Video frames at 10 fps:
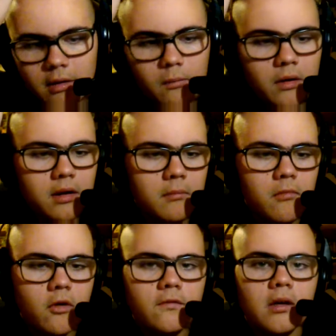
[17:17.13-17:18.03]
then when she
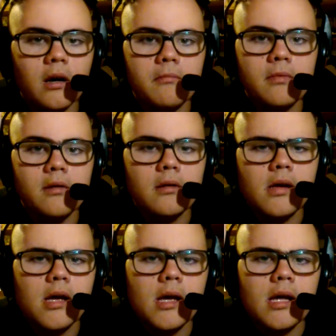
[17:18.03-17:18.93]
moved up,
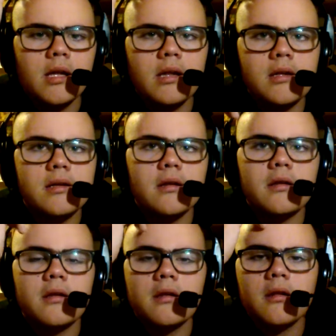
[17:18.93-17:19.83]
she
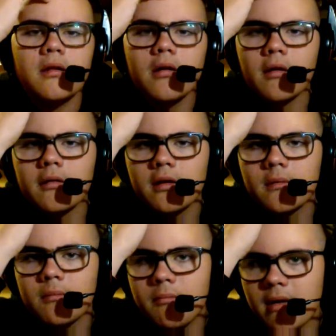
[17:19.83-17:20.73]
just saw this
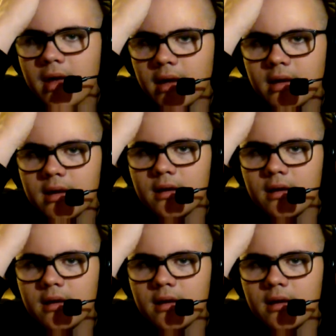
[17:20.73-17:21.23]
big